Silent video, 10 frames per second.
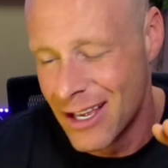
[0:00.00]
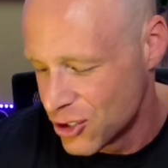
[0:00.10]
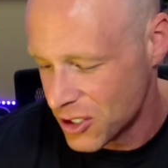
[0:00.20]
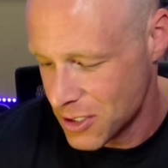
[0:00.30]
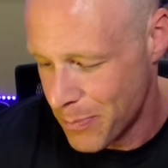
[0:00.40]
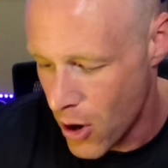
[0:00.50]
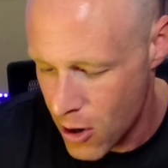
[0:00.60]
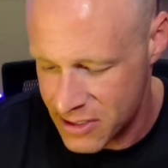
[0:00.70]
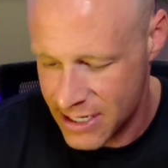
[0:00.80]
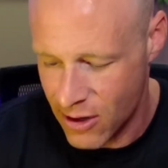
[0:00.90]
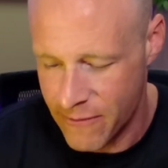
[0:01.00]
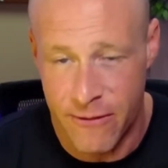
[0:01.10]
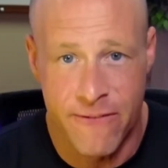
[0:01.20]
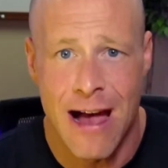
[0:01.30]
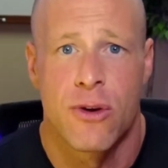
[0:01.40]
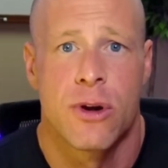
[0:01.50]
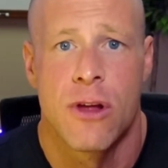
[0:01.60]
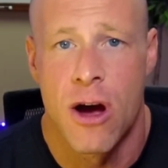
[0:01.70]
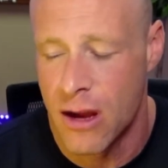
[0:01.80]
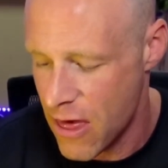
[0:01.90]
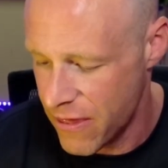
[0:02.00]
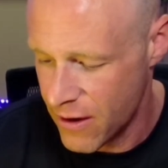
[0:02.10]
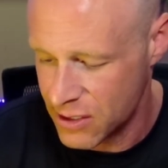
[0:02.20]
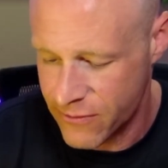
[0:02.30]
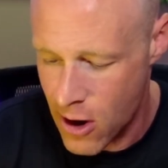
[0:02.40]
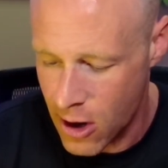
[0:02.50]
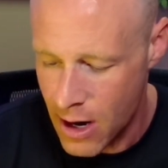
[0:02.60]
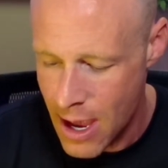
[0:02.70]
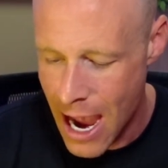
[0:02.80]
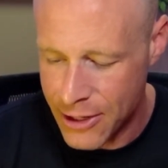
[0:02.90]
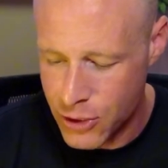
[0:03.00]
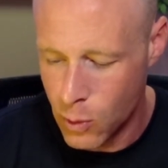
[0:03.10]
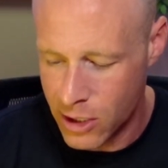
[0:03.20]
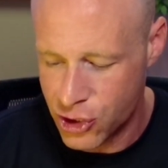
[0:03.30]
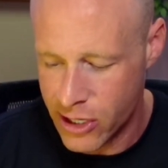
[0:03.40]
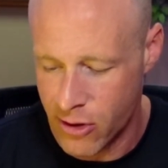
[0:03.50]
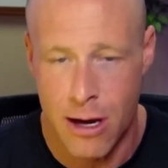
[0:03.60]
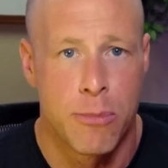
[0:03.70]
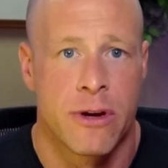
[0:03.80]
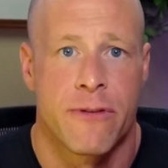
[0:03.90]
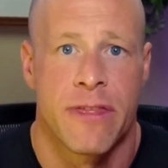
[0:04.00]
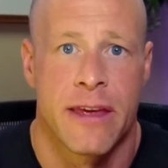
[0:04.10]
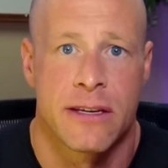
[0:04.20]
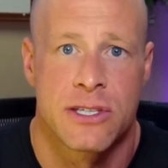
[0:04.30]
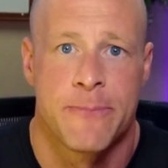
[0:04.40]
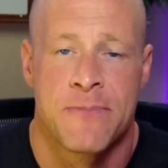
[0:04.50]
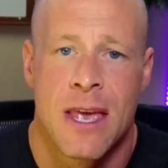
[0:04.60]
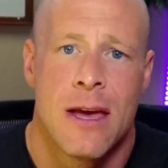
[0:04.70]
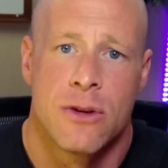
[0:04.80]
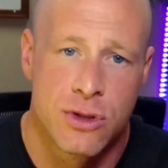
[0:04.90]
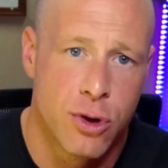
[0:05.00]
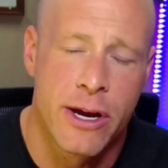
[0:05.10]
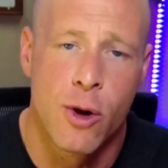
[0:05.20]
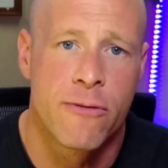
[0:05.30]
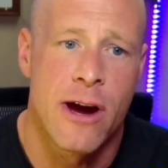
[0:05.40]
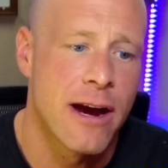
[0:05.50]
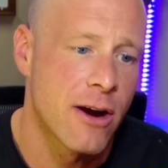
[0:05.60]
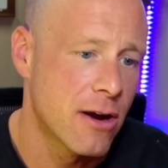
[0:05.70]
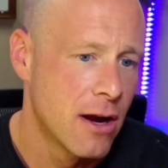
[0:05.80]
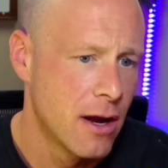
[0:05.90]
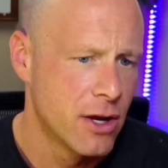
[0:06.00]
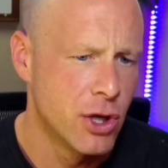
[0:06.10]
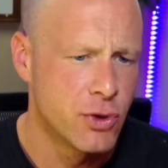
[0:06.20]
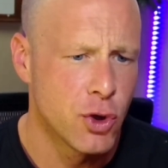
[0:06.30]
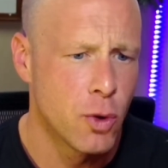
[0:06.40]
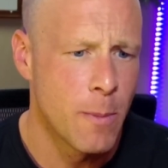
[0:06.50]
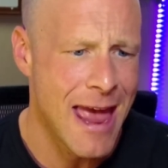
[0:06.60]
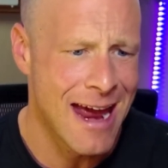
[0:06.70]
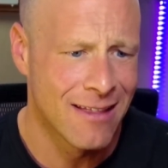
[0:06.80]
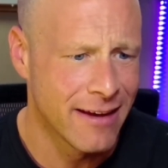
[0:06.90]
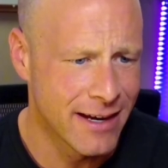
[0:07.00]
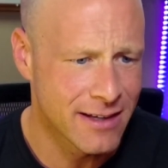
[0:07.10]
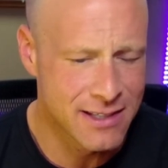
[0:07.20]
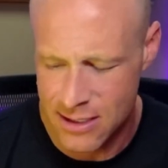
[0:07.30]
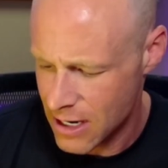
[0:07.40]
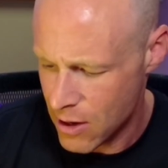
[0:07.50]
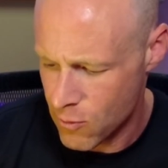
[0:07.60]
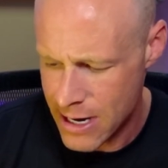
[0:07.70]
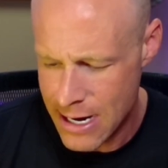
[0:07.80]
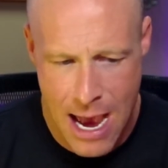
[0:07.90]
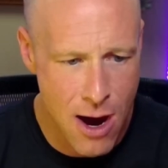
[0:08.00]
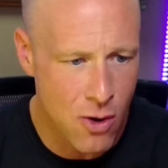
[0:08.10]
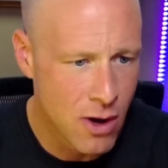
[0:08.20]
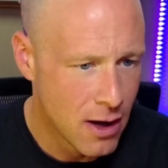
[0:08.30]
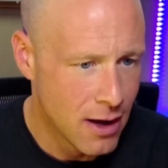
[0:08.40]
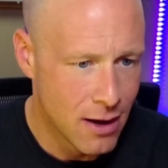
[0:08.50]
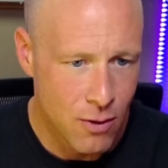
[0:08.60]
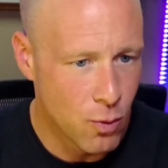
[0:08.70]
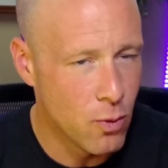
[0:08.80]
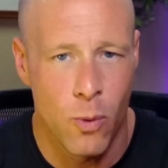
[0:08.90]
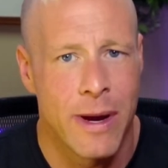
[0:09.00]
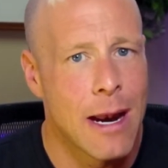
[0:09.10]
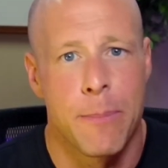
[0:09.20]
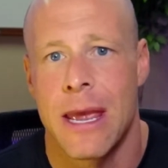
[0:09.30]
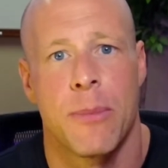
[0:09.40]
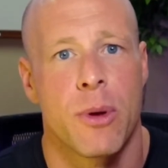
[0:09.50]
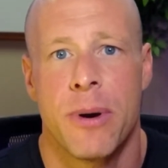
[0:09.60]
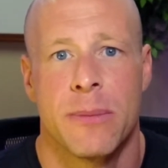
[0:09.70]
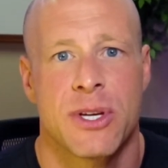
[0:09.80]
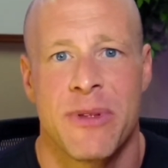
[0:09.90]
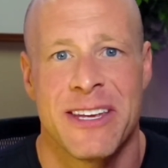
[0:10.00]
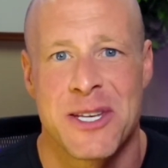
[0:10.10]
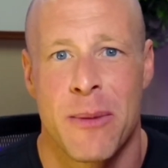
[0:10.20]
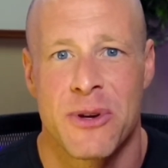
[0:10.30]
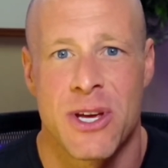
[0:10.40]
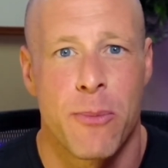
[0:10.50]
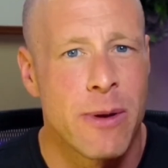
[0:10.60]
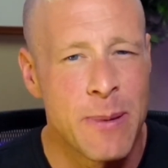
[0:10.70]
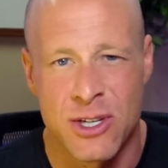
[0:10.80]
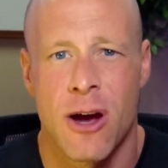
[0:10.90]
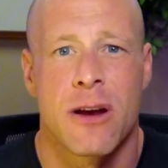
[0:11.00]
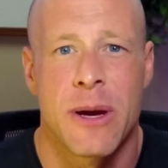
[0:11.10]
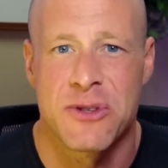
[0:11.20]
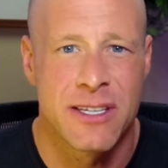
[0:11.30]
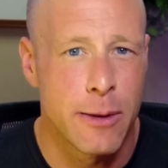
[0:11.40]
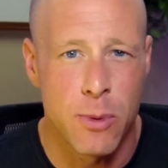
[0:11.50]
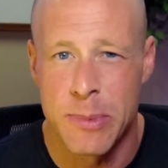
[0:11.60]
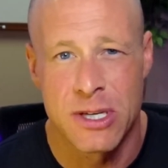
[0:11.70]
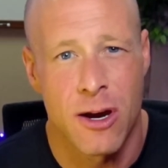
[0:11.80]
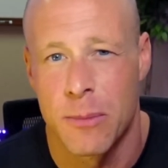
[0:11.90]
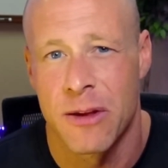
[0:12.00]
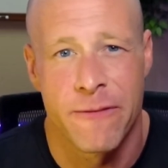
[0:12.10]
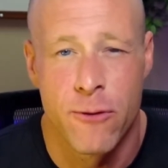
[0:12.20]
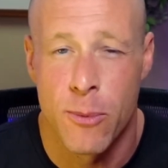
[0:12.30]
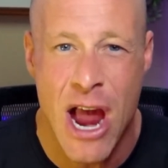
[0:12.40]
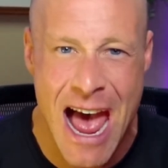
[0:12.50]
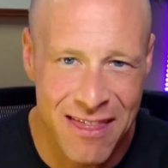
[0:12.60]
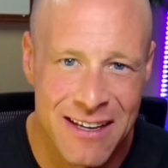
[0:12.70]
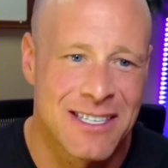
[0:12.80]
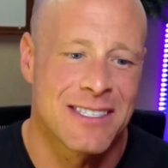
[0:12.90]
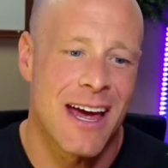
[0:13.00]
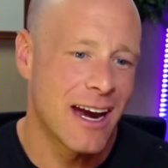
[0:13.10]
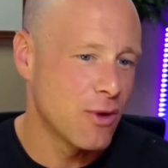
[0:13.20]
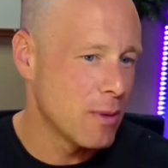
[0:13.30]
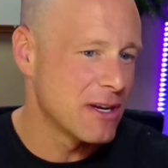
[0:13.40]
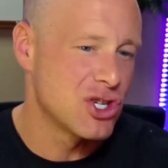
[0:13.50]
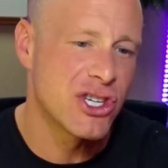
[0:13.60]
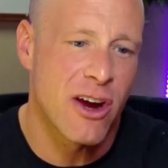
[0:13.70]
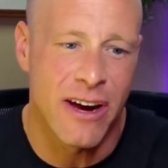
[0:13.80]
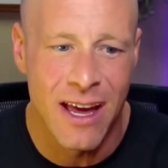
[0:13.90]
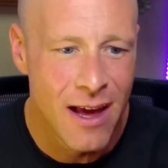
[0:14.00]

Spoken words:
just to pause here, if you followed along thus far, I do want to share a couple of different things. So looking over at our YouTube analytics, and right now, we got to be able to pump some of these numbers up. We've been talking about sleep. We've been talking about the Former Athlete Society. We've been sharing